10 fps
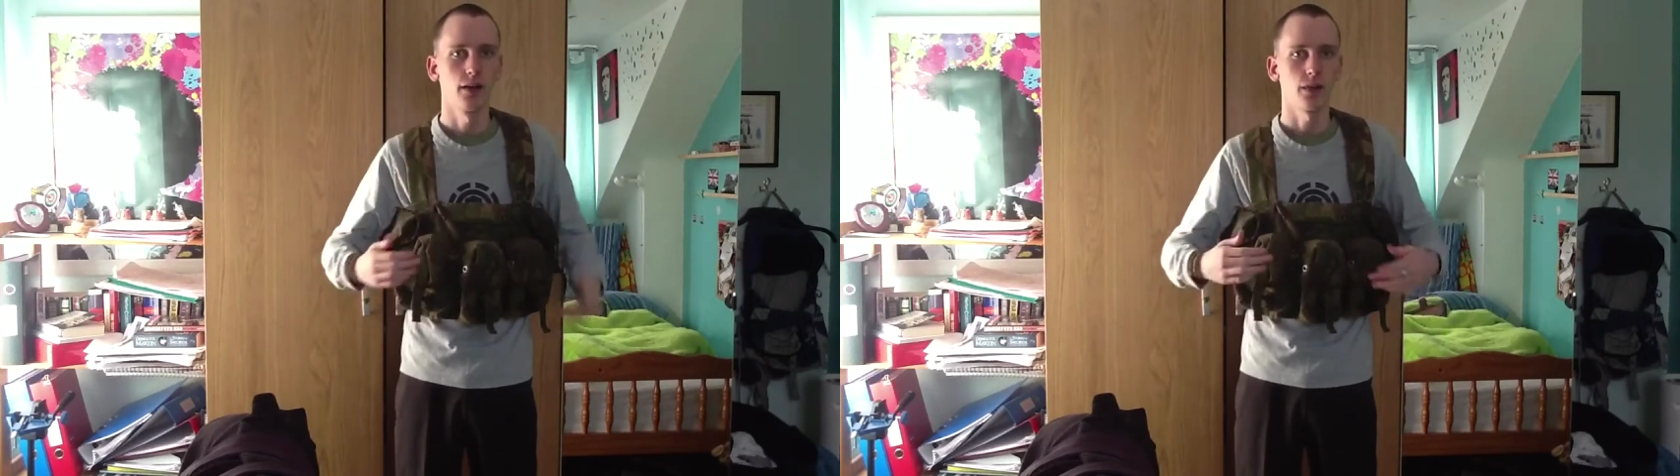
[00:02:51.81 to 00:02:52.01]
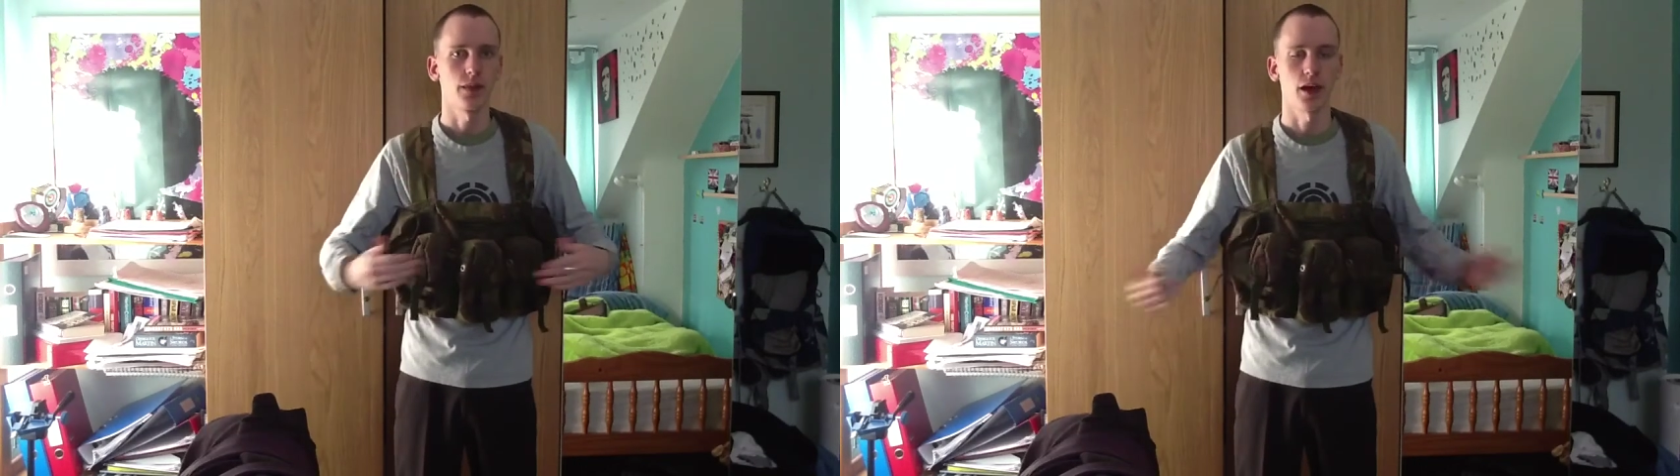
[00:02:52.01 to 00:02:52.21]

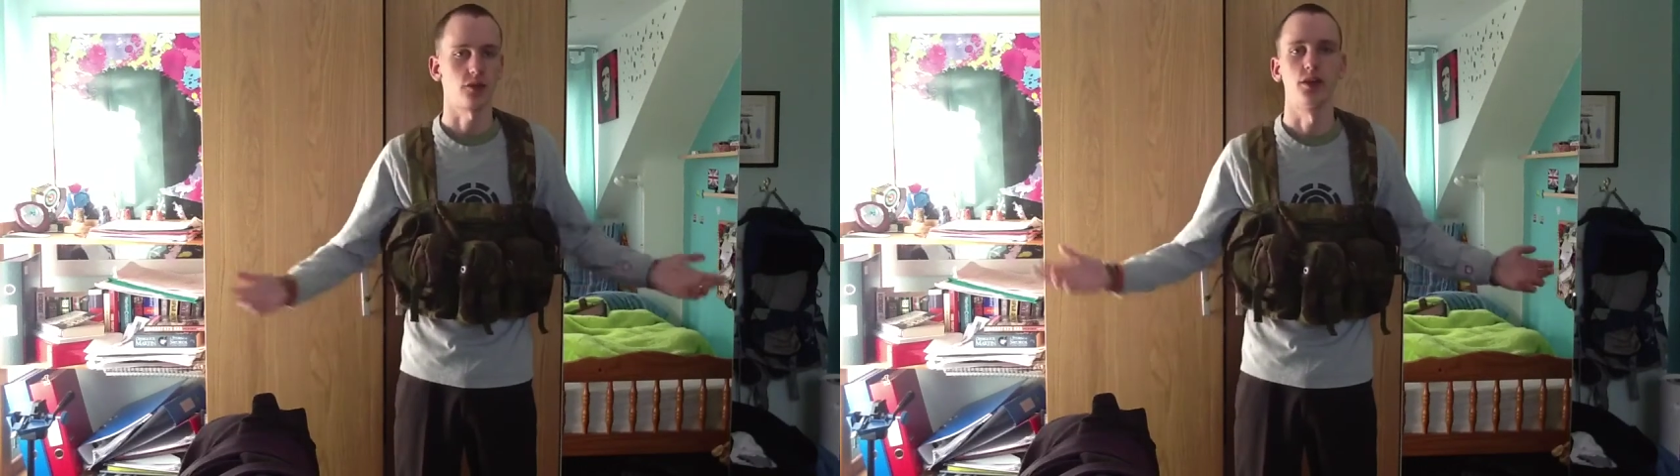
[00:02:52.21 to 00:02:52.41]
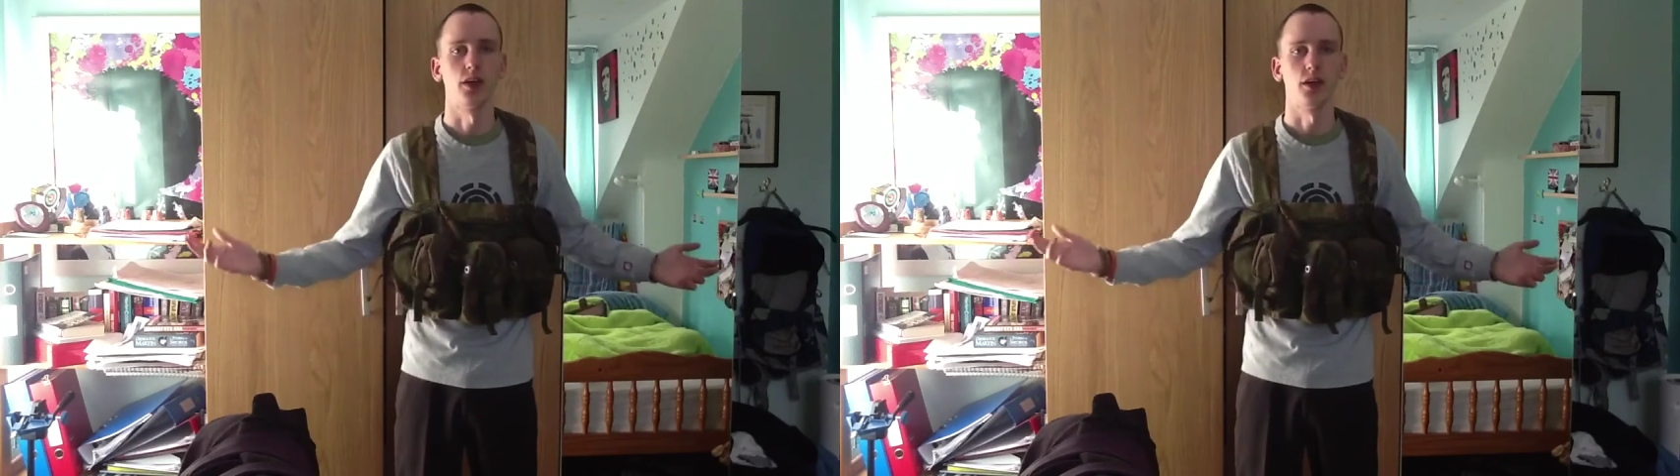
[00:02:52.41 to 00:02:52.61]
That's
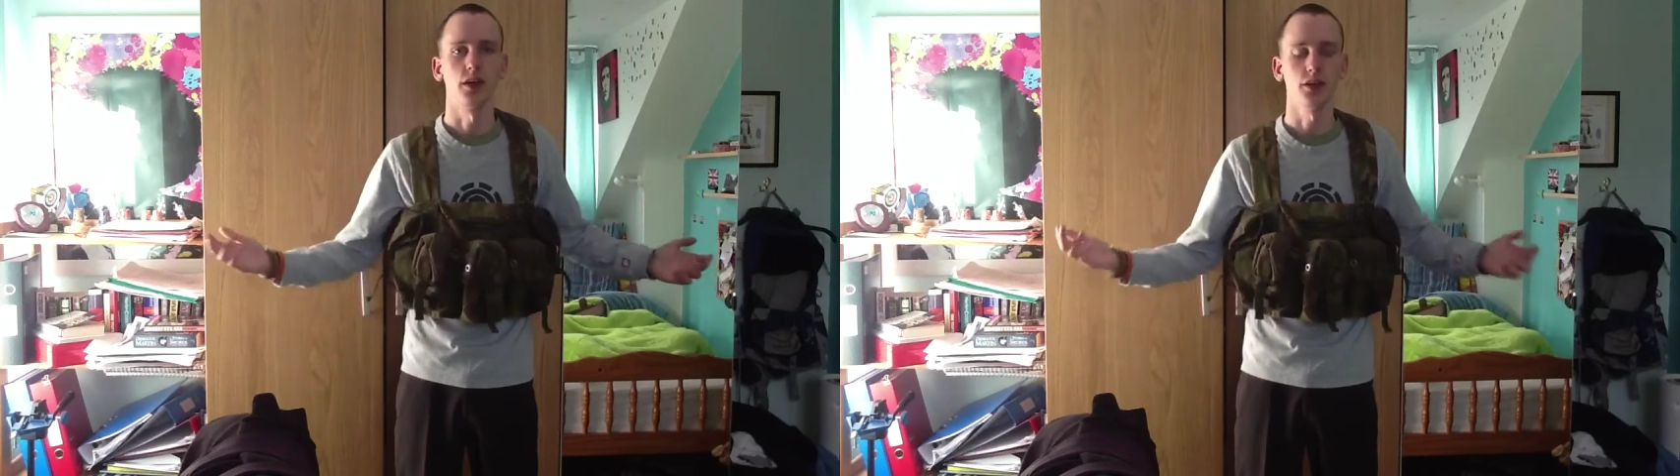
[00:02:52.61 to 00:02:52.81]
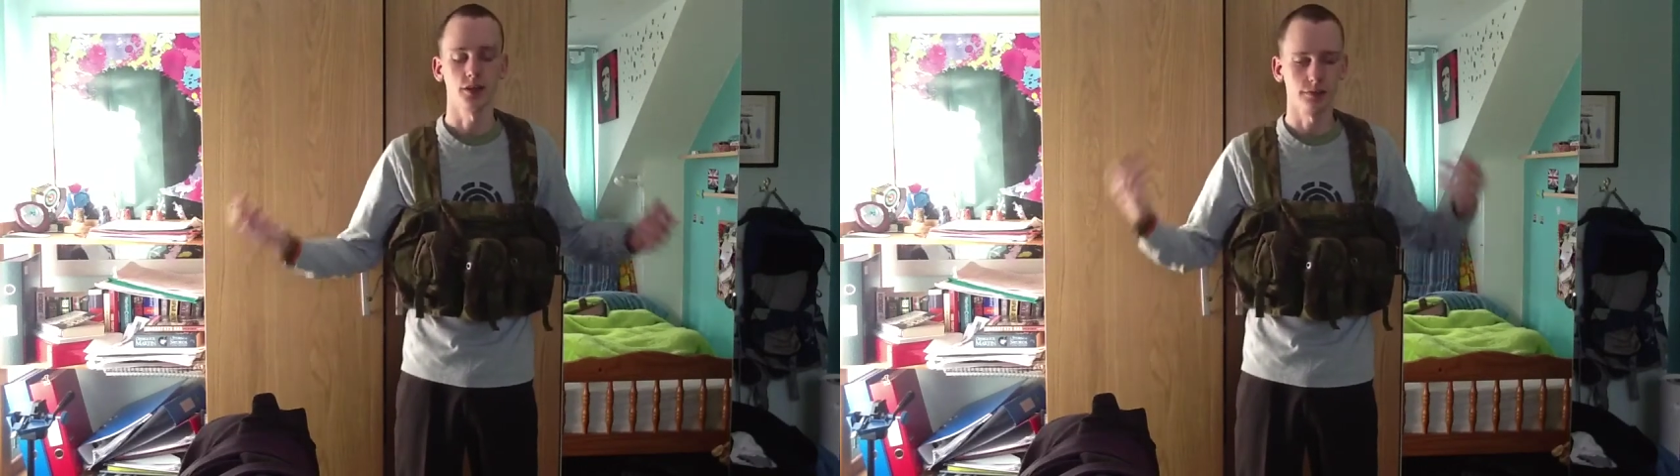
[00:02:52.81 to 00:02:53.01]
it.
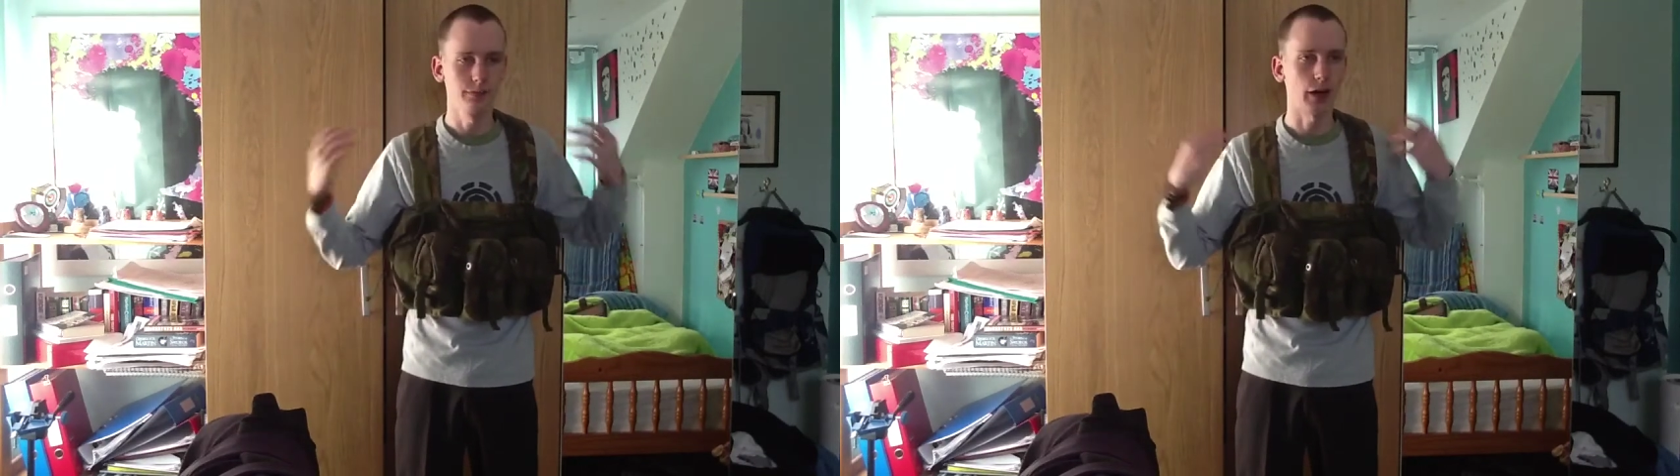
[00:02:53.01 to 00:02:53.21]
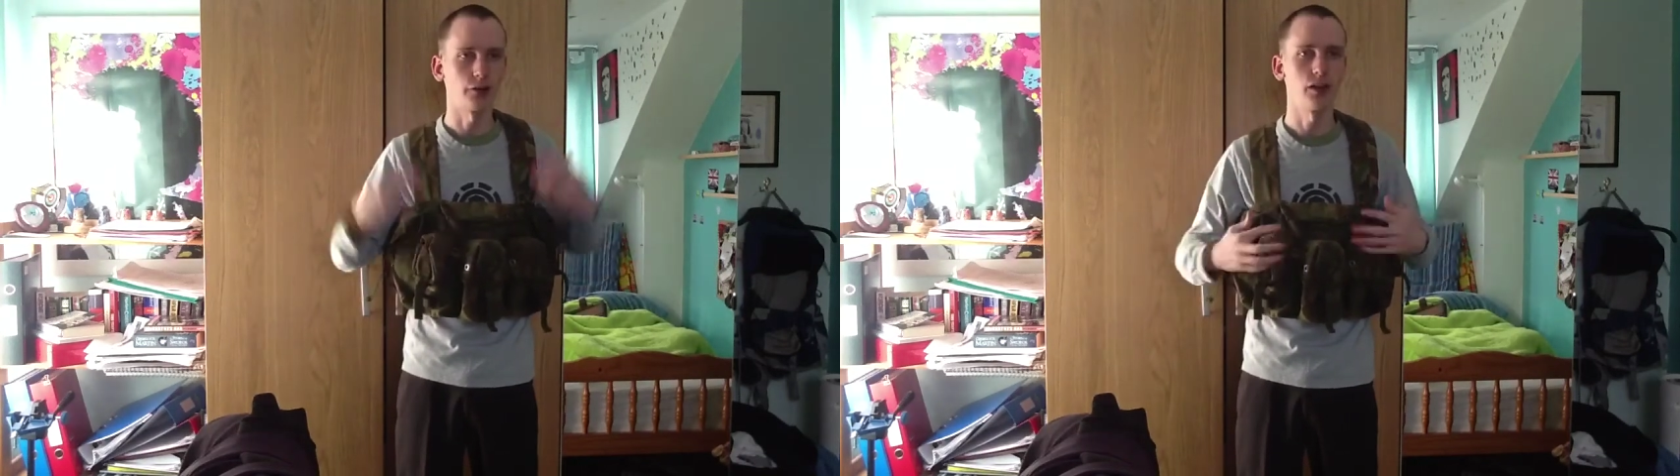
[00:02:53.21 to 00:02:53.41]
It's
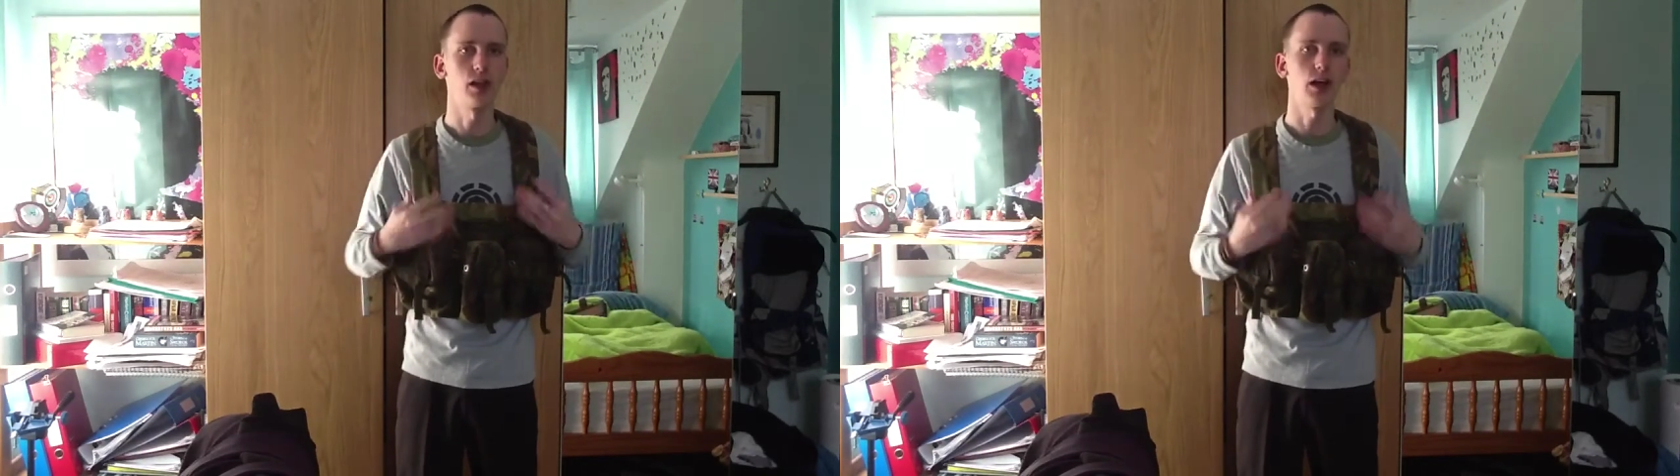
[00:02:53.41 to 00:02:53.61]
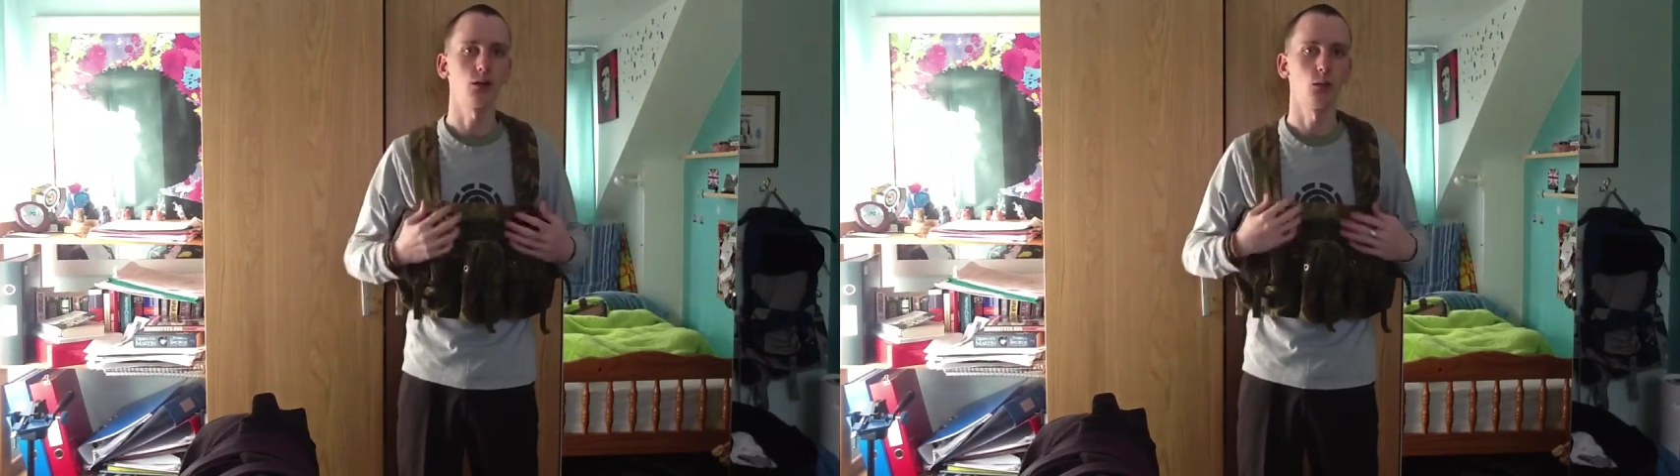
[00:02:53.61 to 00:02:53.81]
very
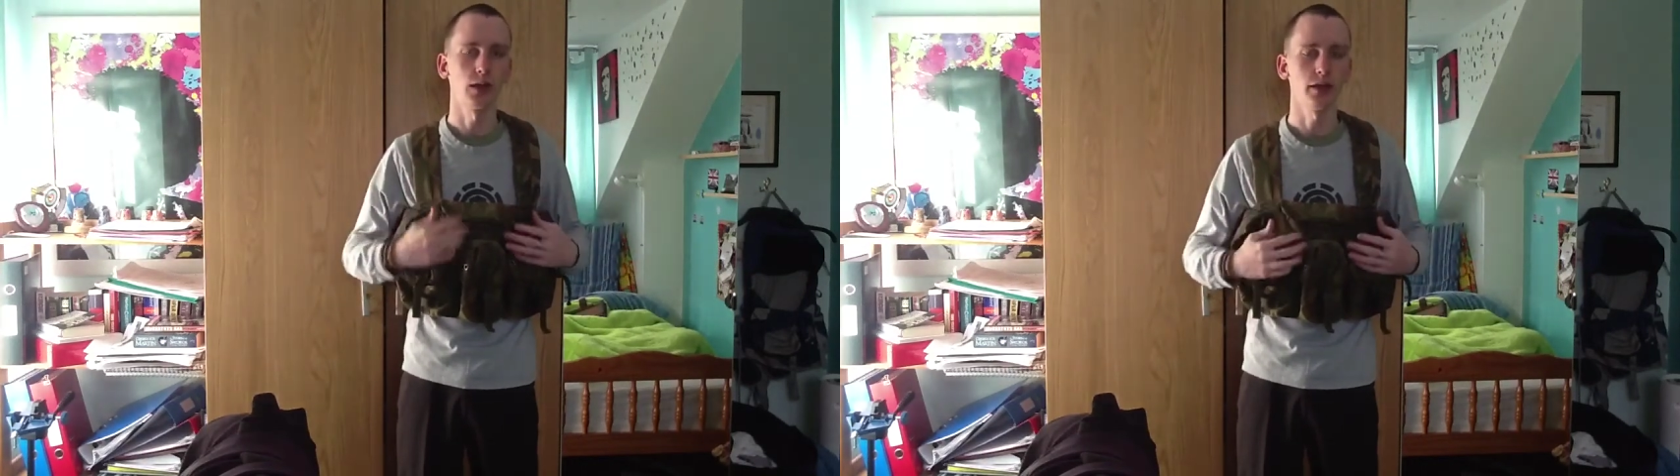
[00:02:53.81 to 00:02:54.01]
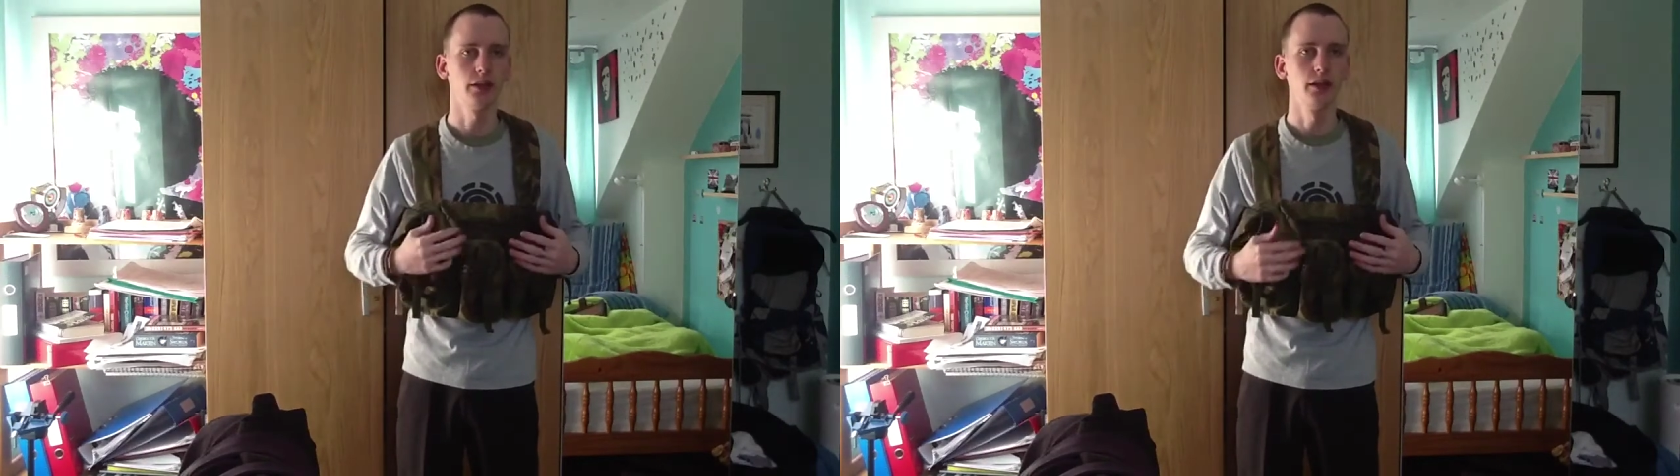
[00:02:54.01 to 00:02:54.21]

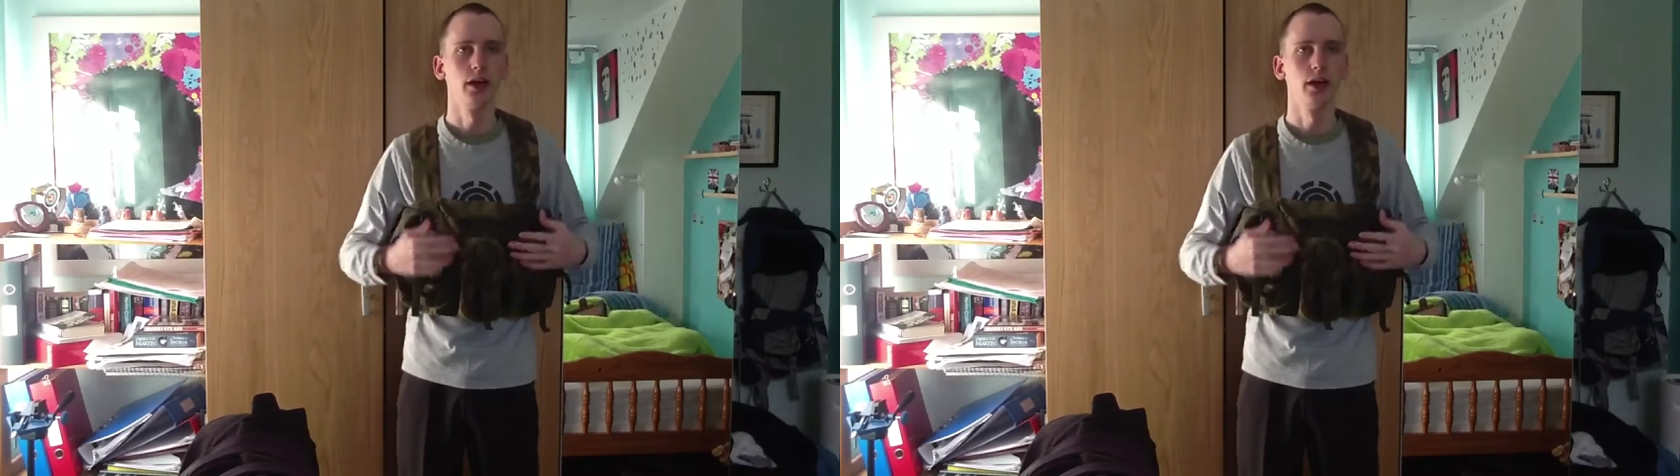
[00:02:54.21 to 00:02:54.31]
lightweight.